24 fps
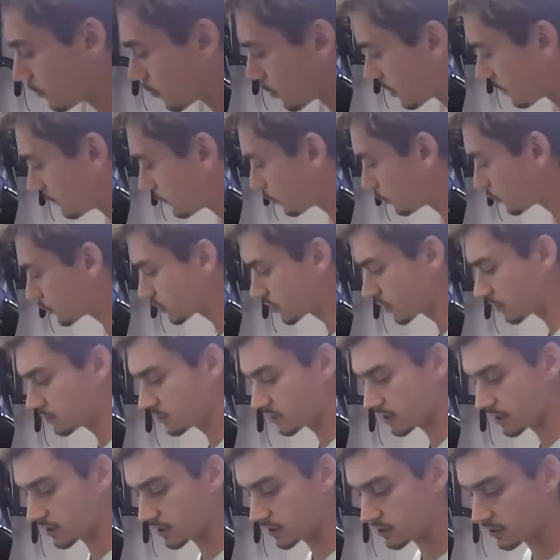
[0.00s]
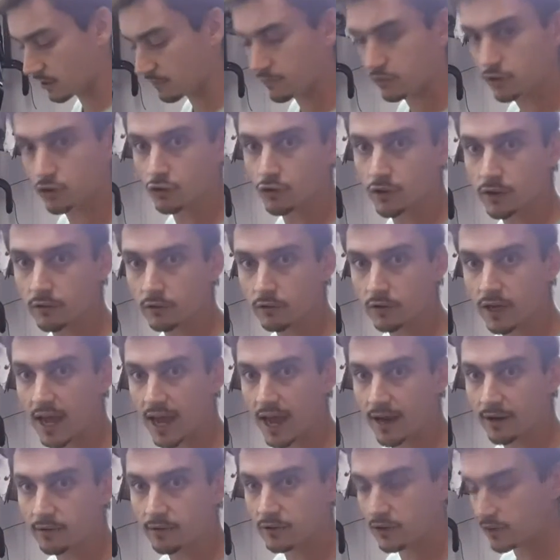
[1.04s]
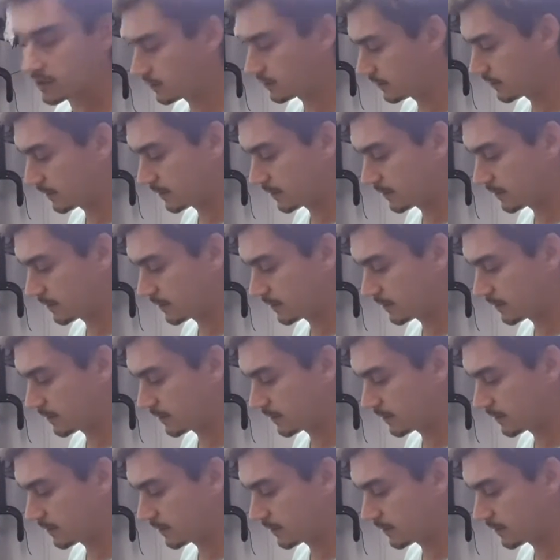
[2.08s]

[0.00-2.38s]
what I've also done is I've drilled out